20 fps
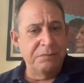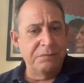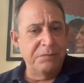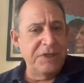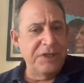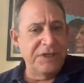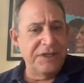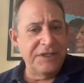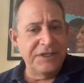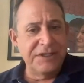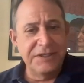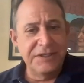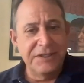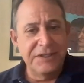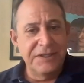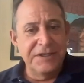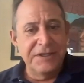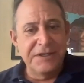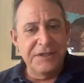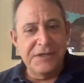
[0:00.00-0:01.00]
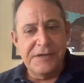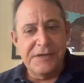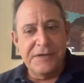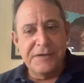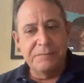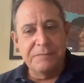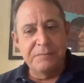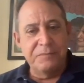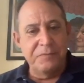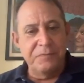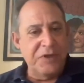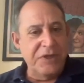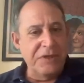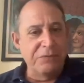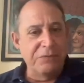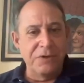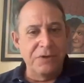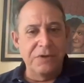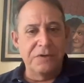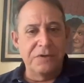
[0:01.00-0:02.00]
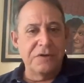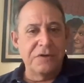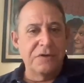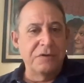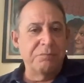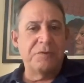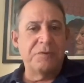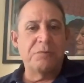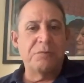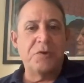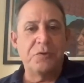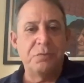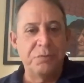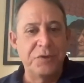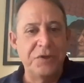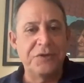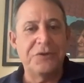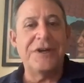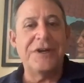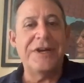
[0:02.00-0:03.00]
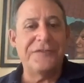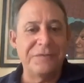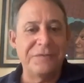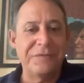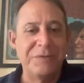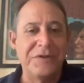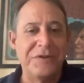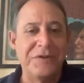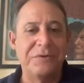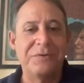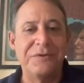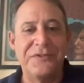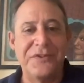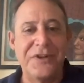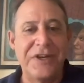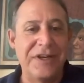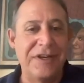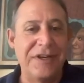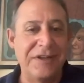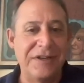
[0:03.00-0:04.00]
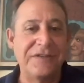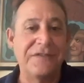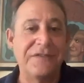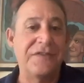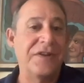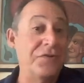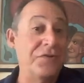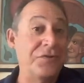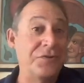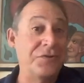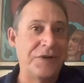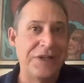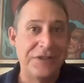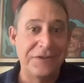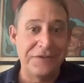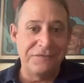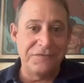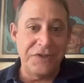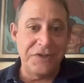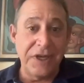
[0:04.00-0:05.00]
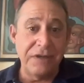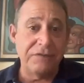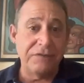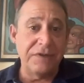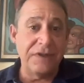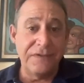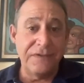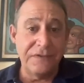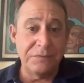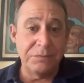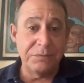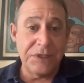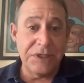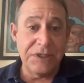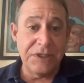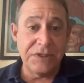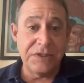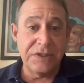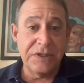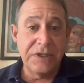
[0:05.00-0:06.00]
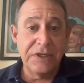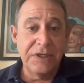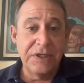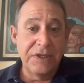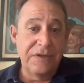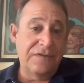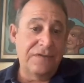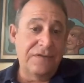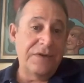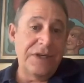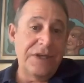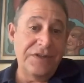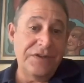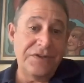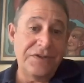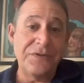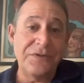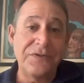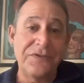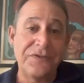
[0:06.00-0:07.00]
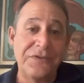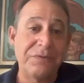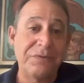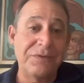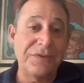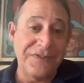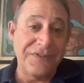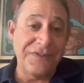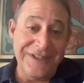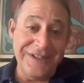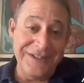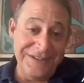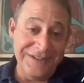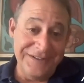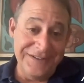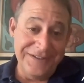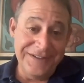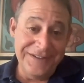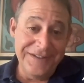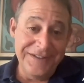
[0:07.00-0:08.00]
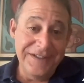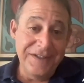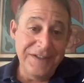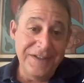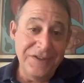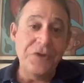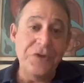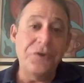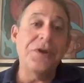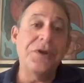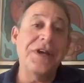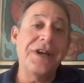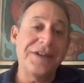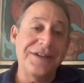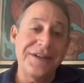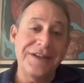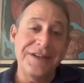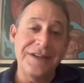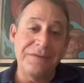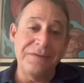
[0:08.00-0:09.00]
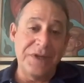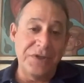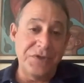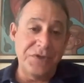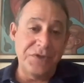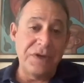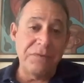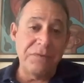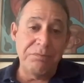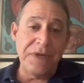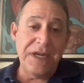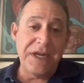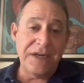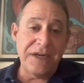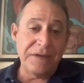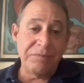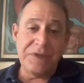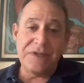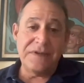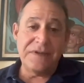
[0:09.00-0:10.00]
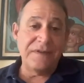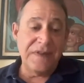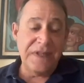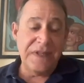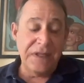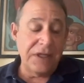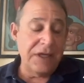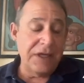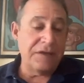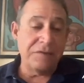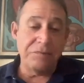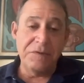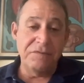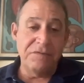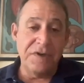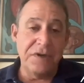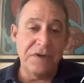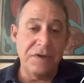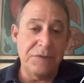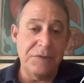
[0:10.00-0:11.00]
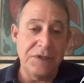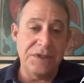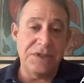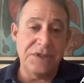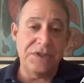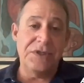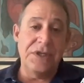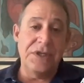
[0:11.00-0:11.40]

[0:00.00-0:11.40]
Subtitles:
meeting, they were either going to promote me or ask me to resign because they knew I loved diving so much. So I chose to resign, knowing I could get my job back because they liked me very much.